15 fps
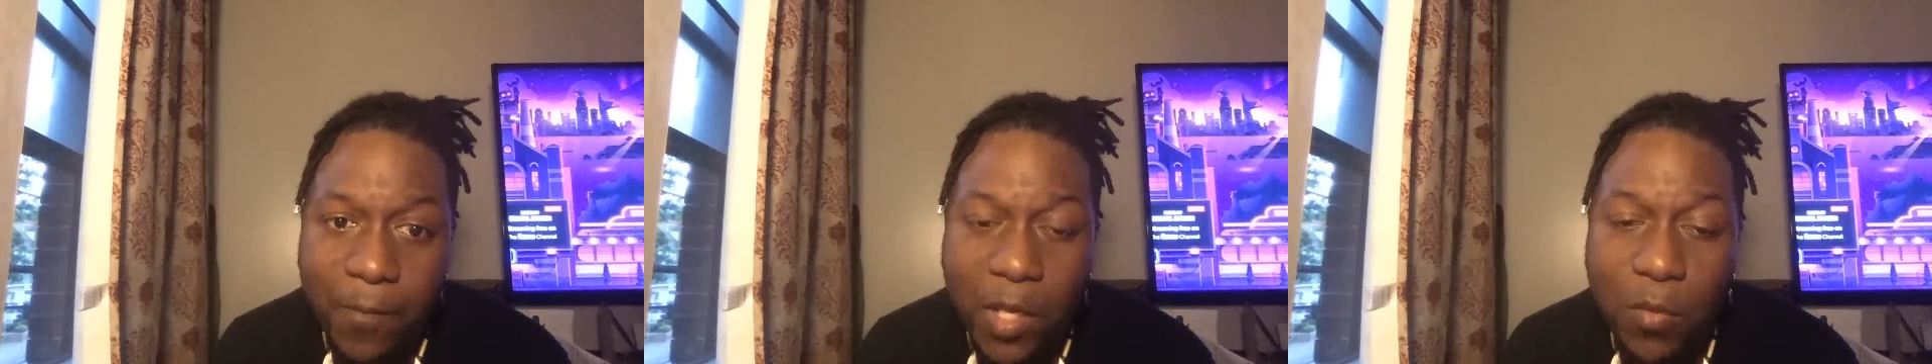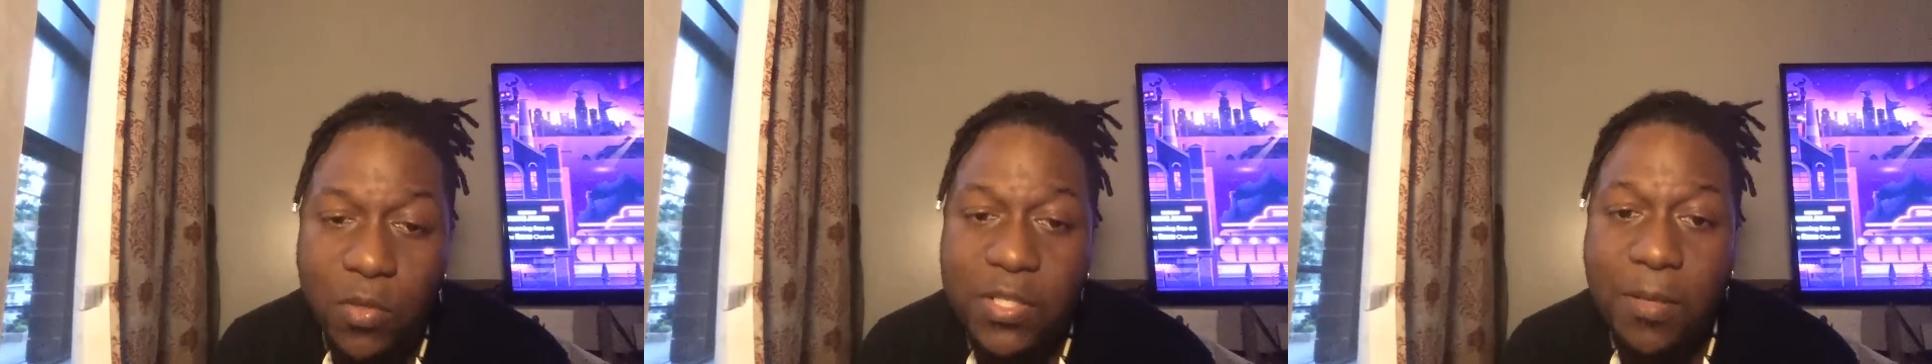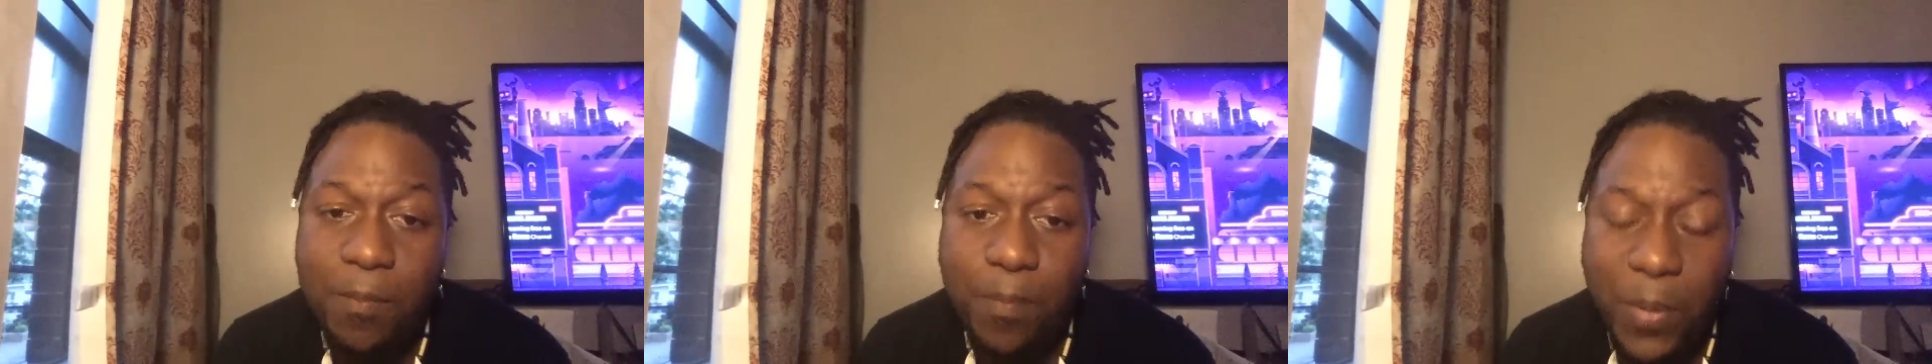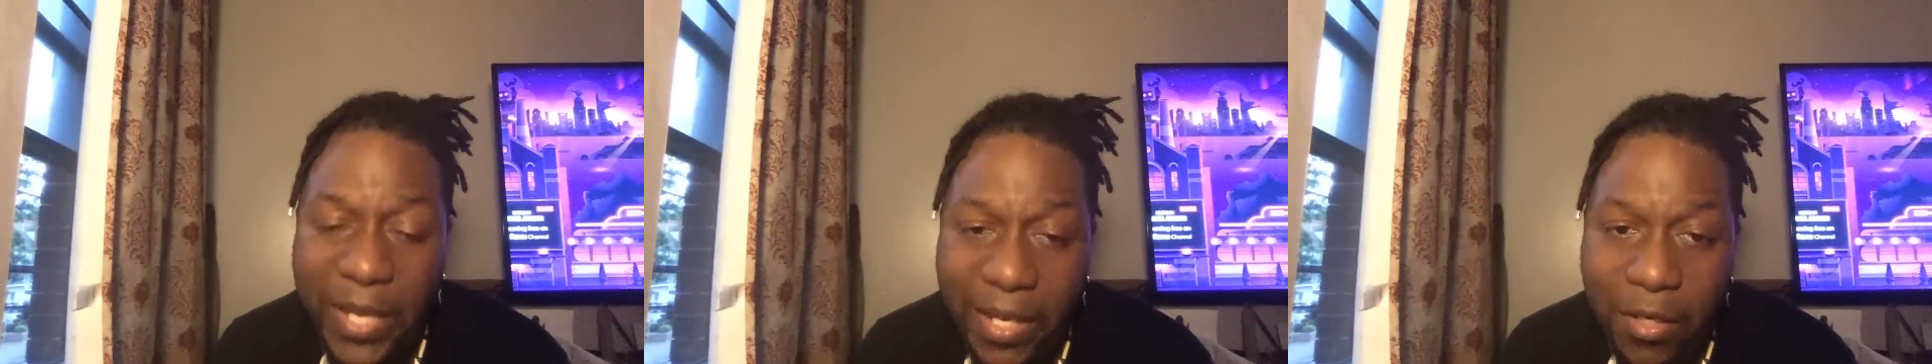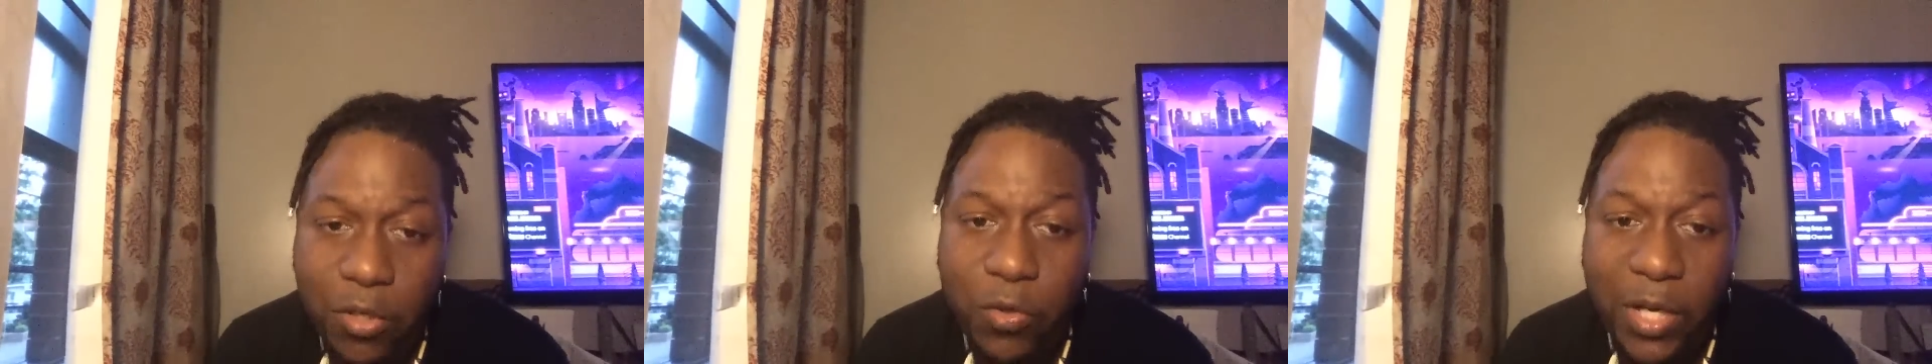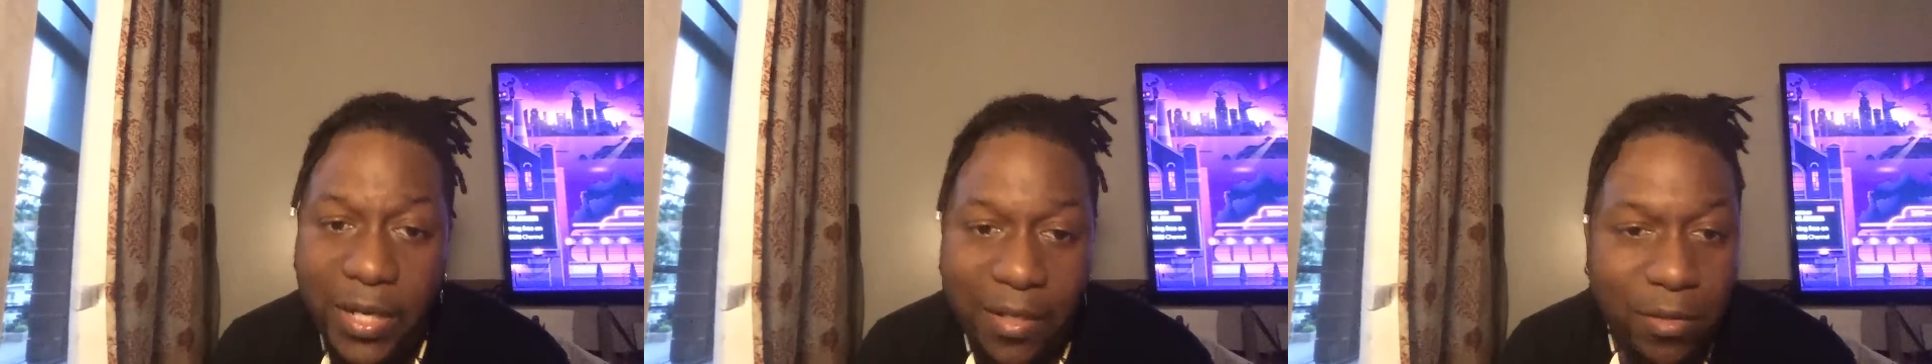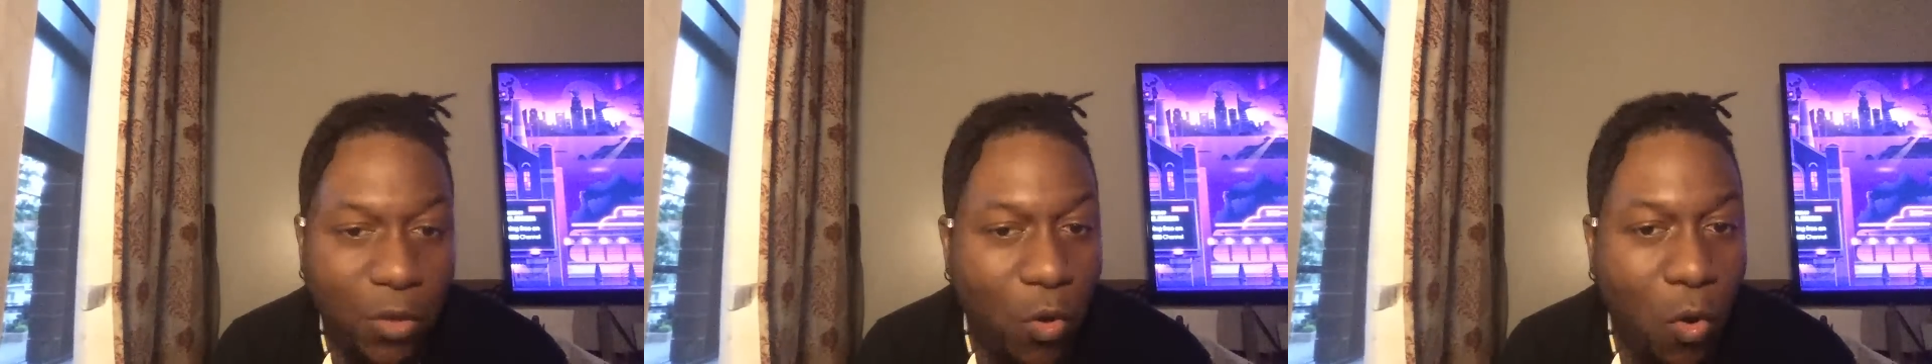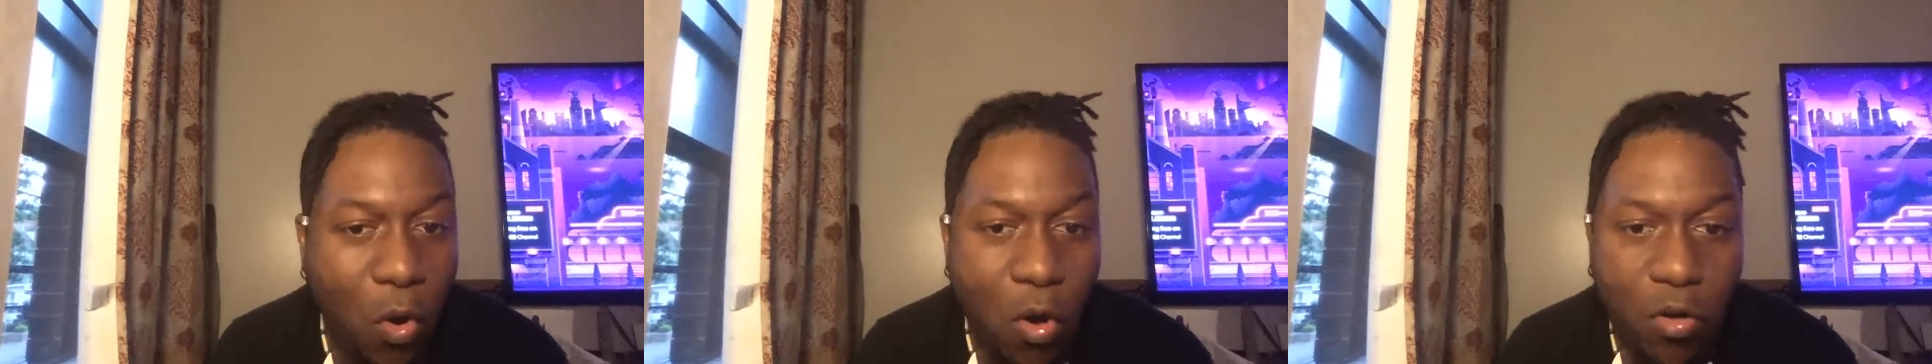It was a big cricket,
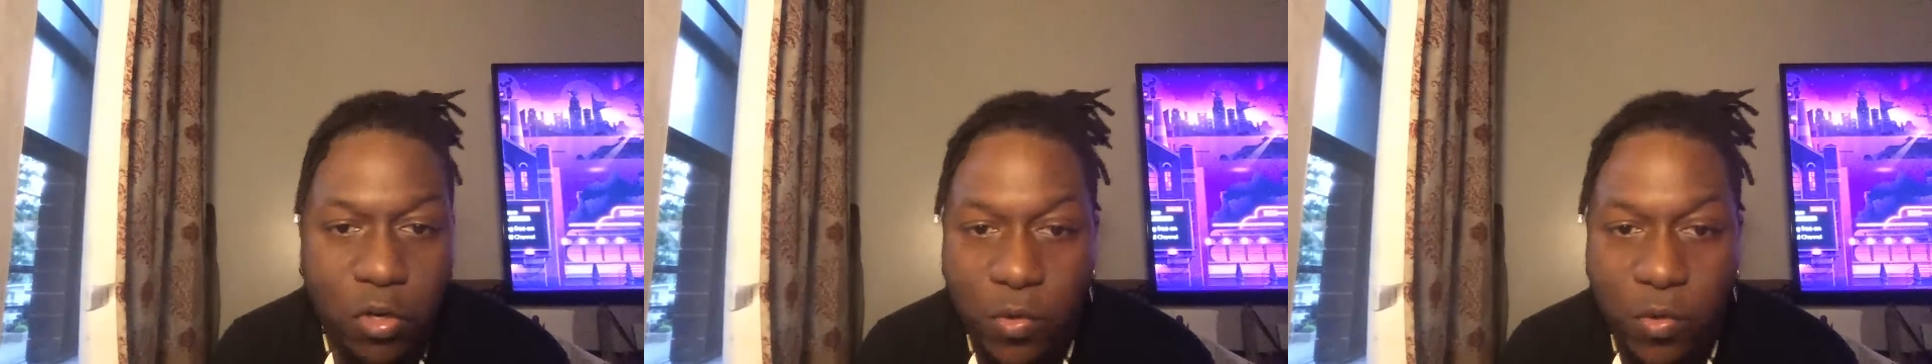all